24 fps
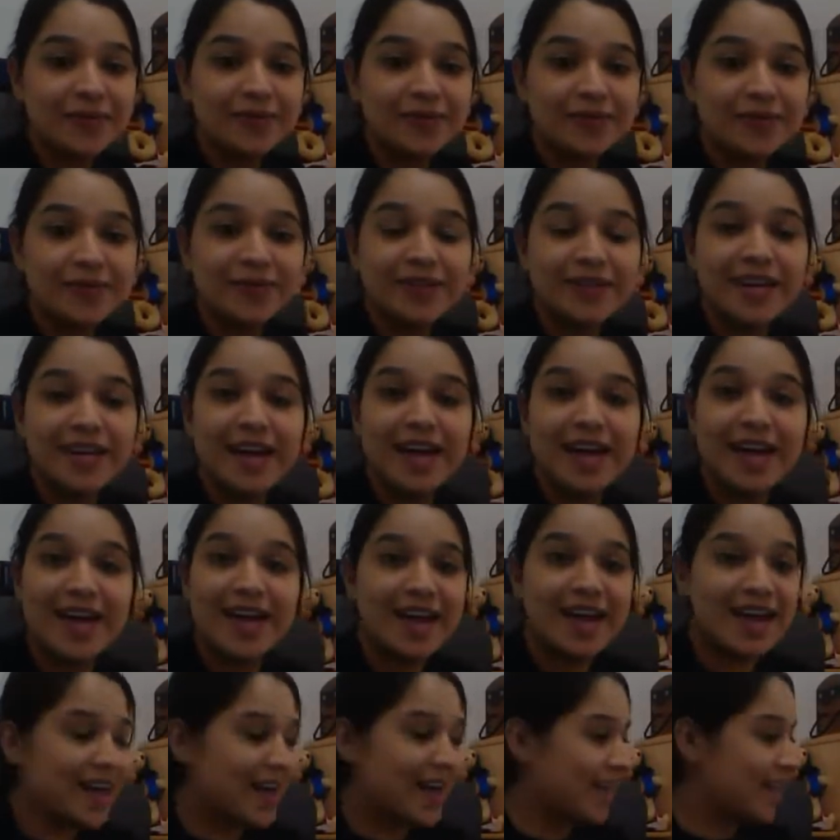
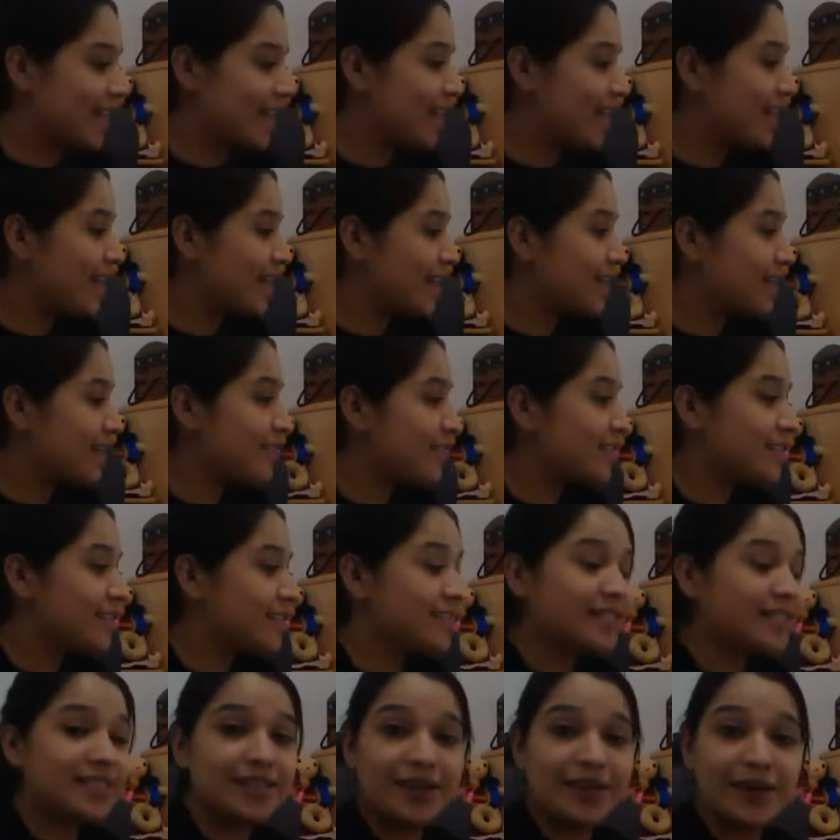Okay,
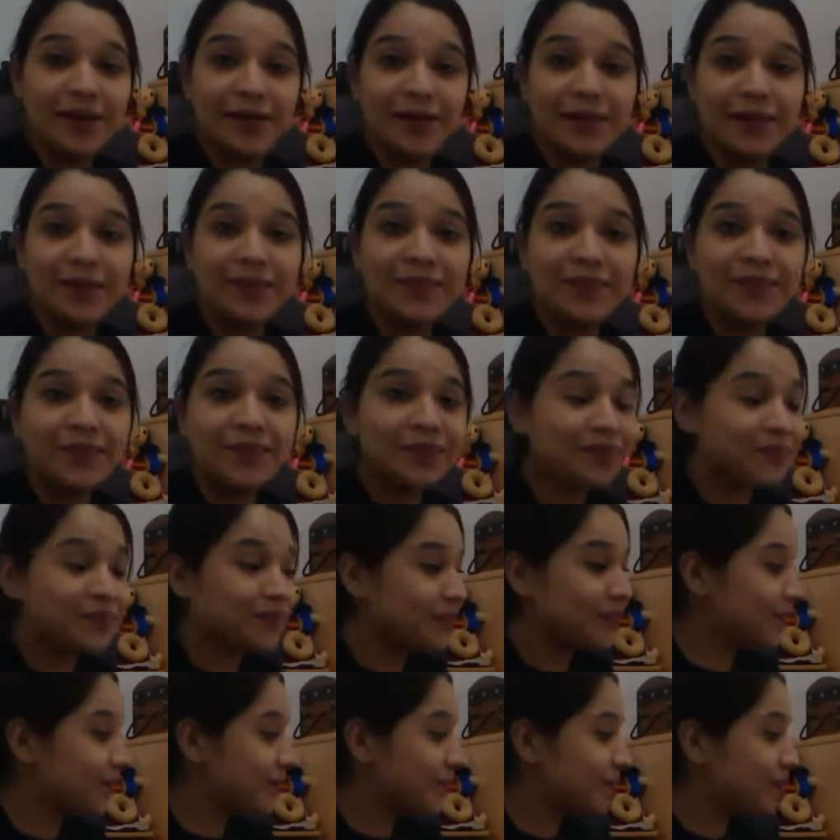so
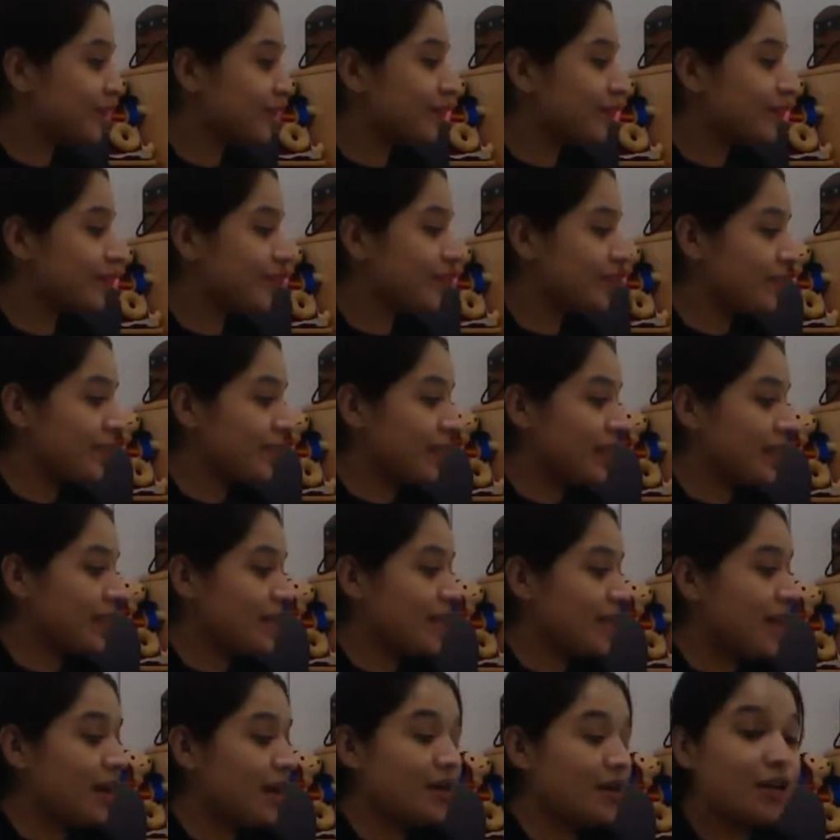now
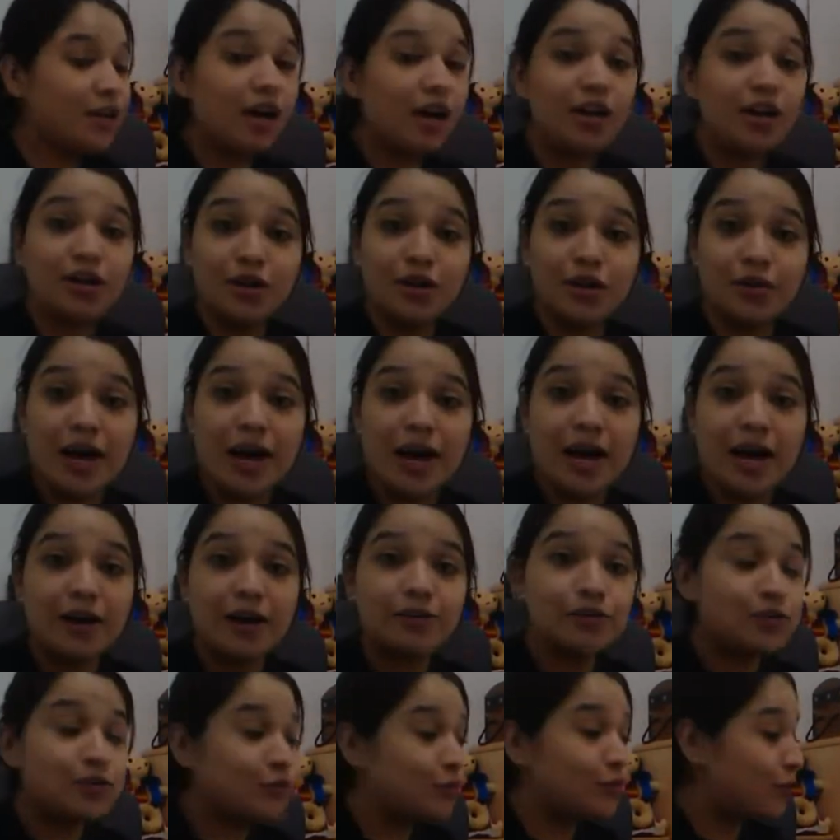y'all know how
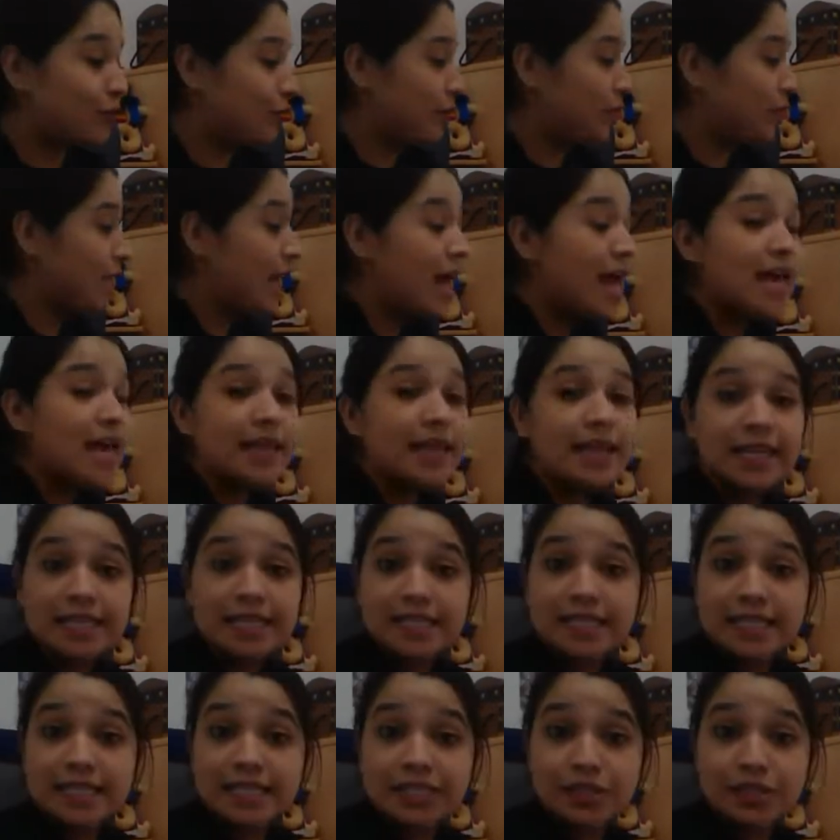to read the
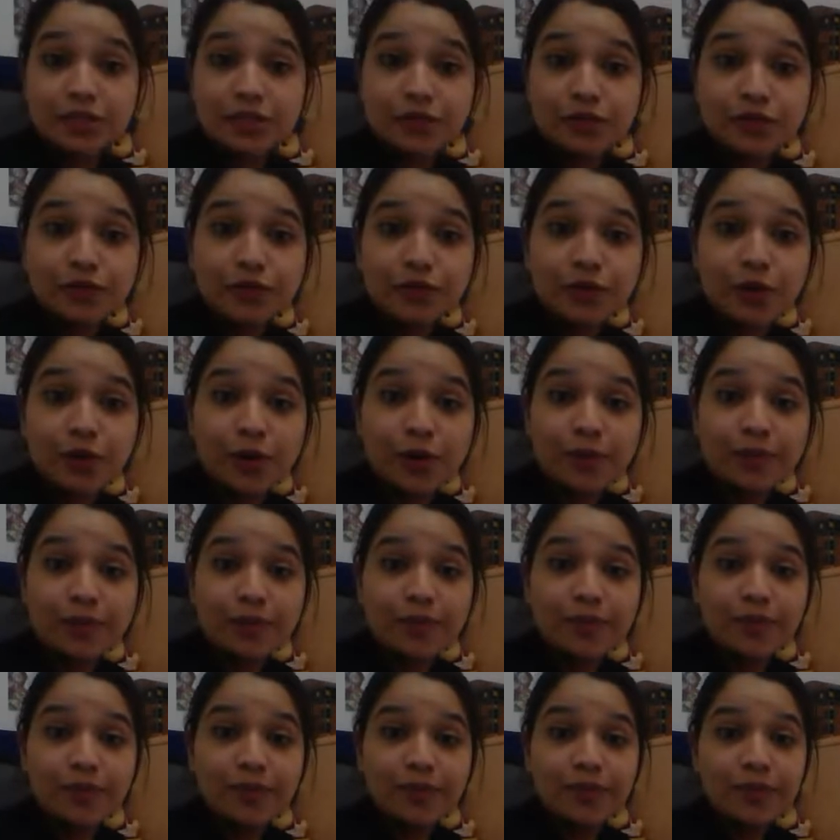digital form
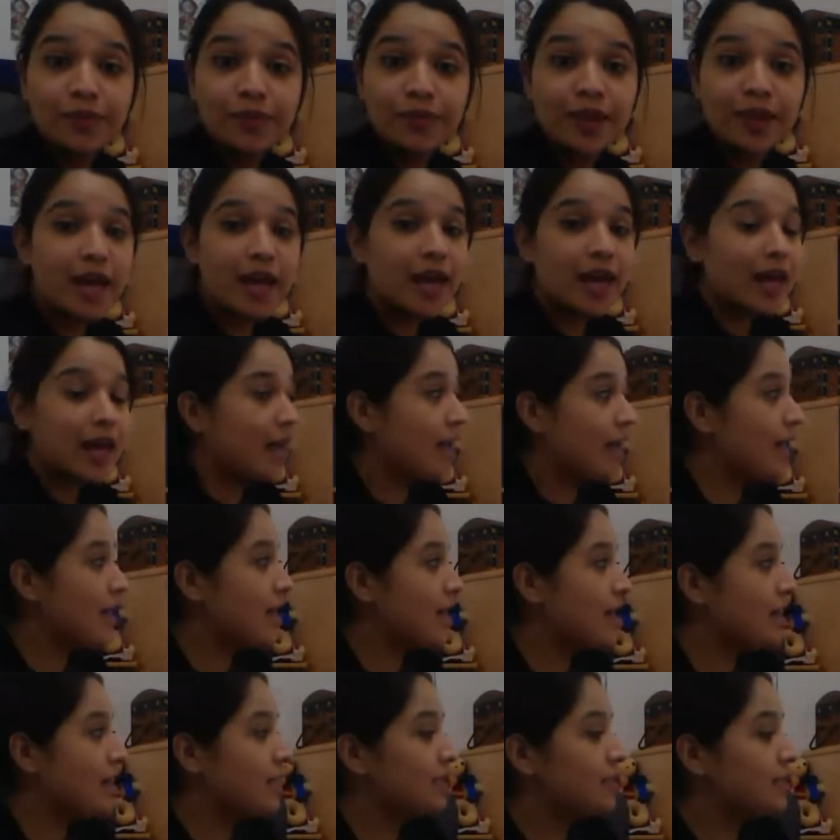
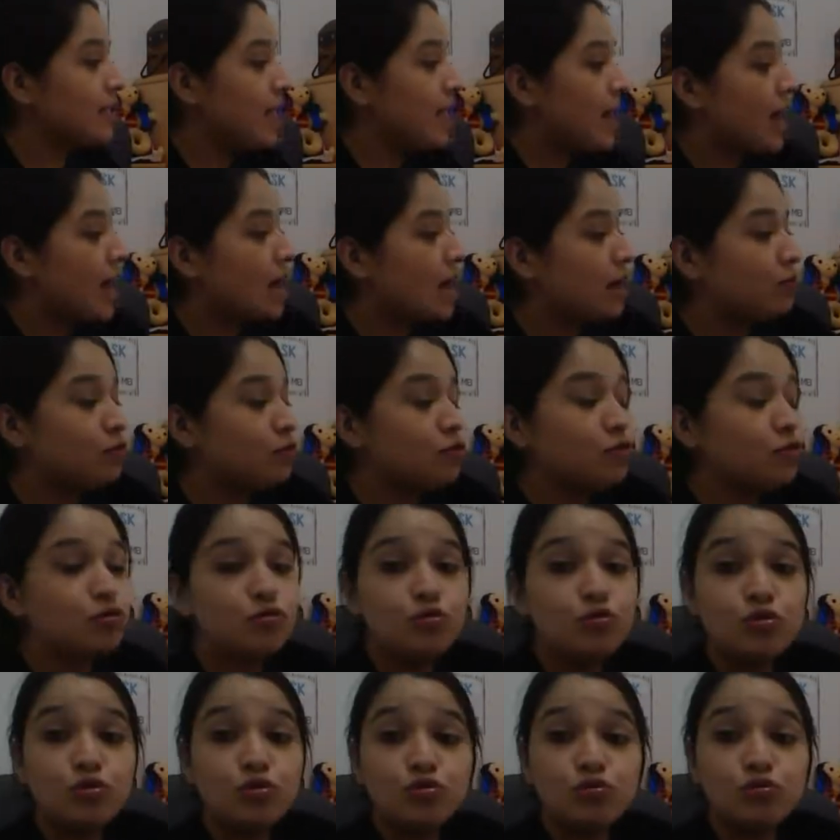and how to
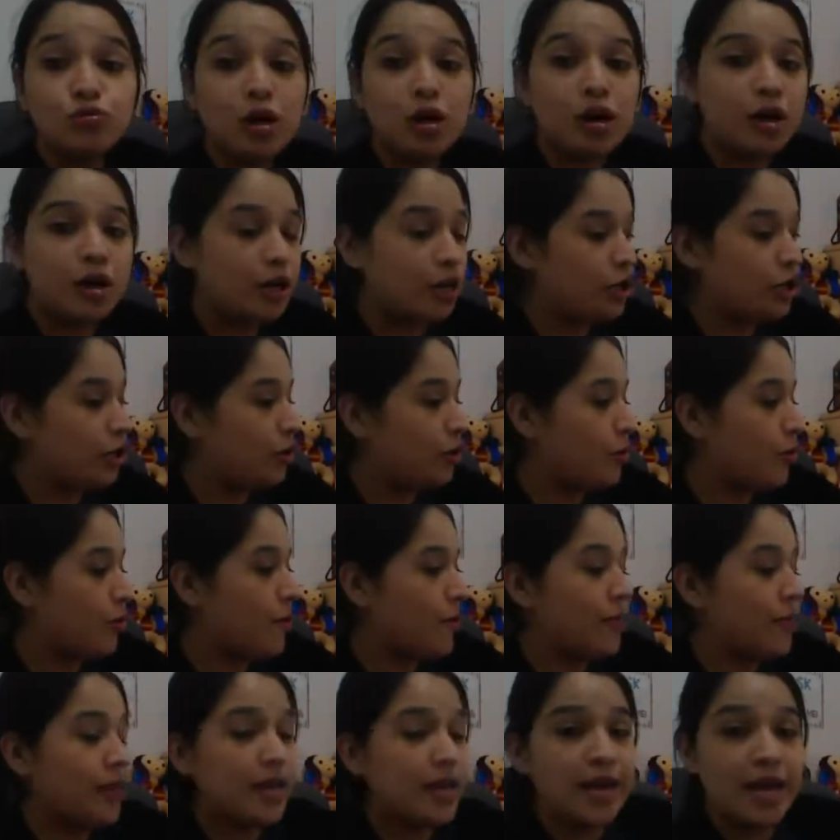draw your
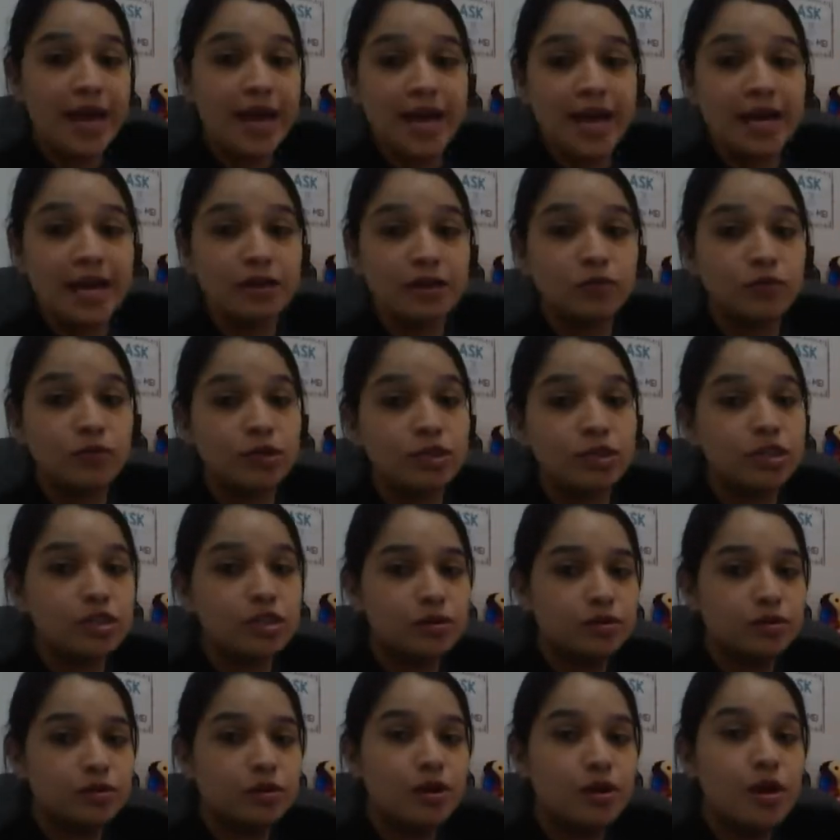minute hand, which is
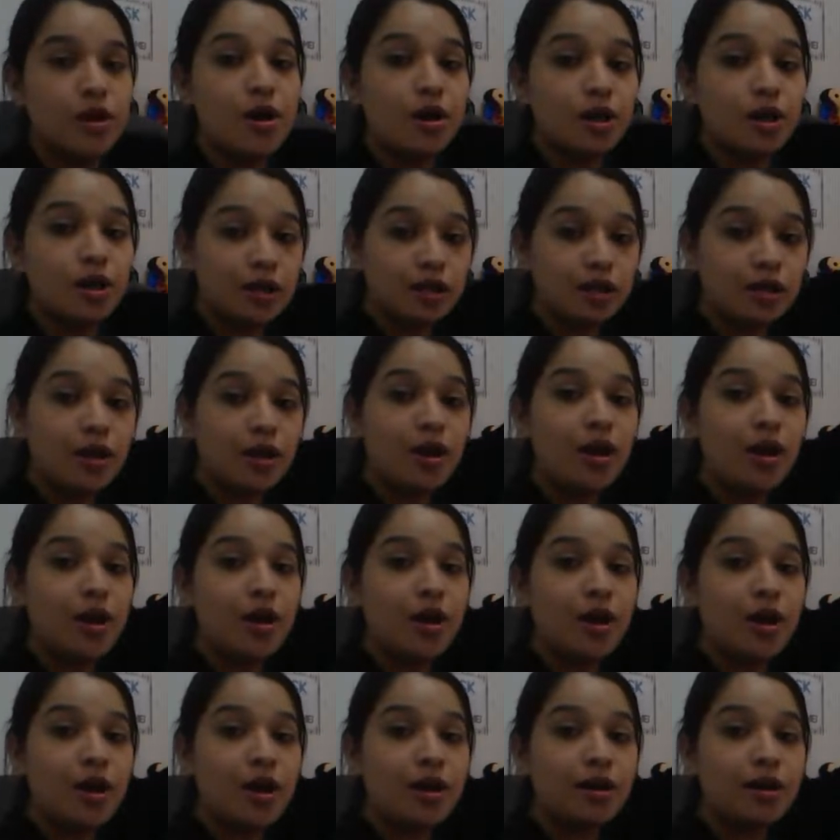
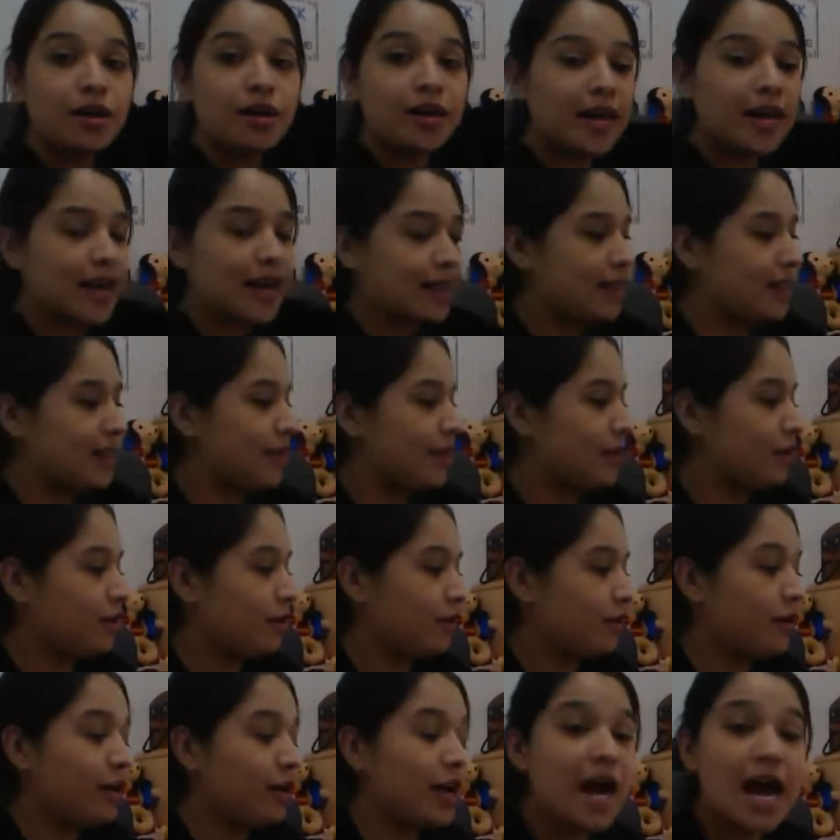long, and then your
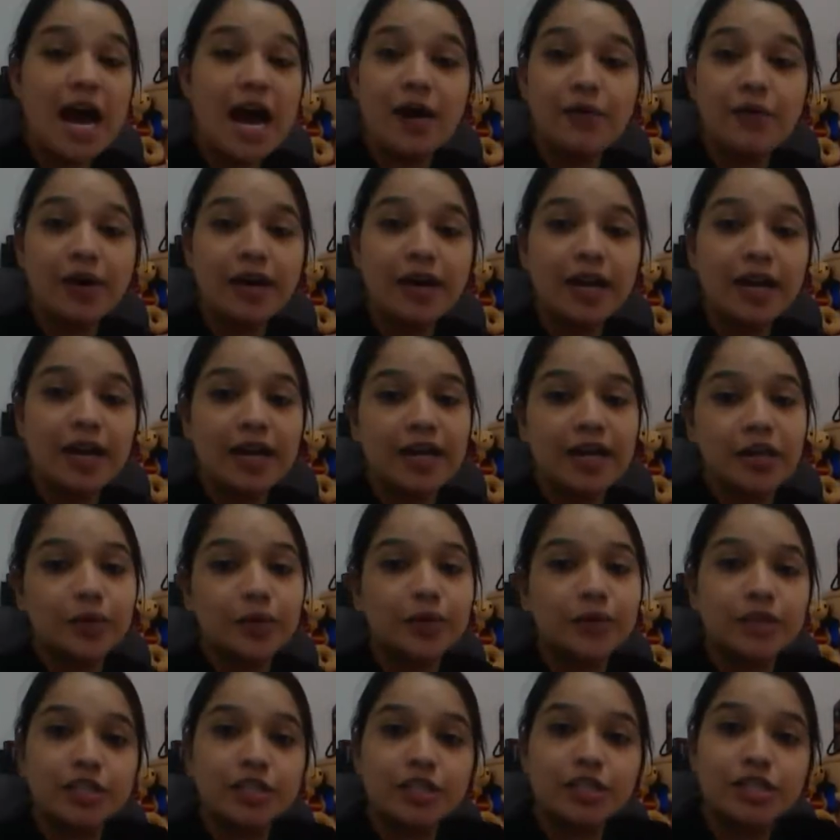hour hand, which
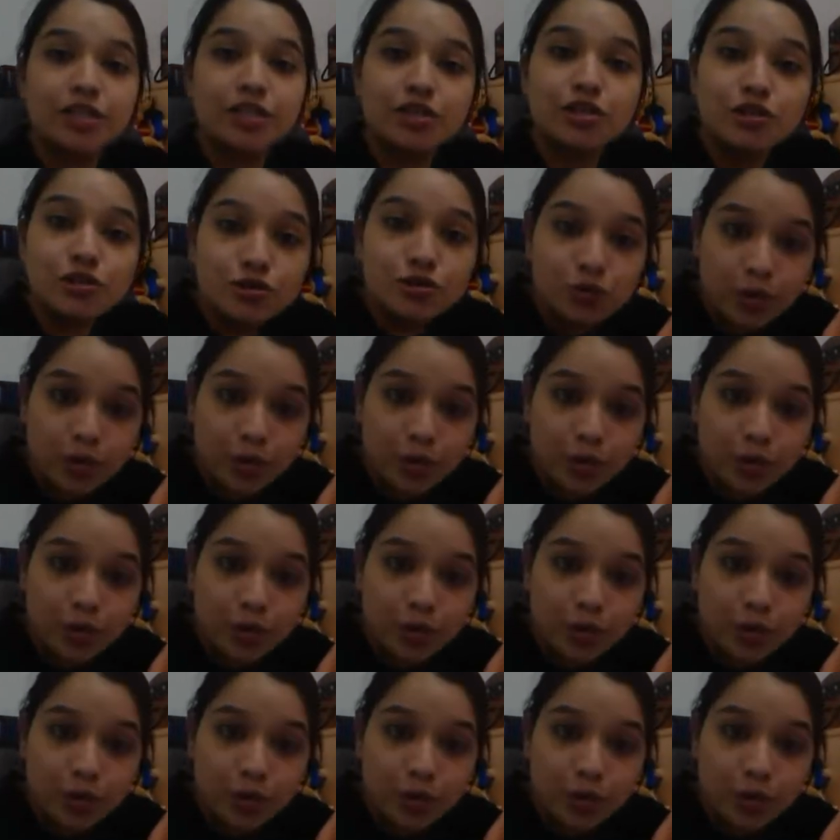is short.